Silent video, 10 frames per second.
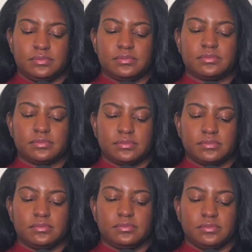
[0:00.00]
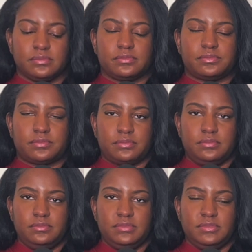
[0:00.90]

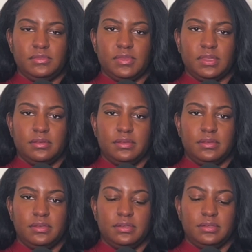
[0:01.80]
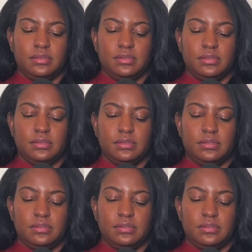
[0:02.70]
This person isn't speaking.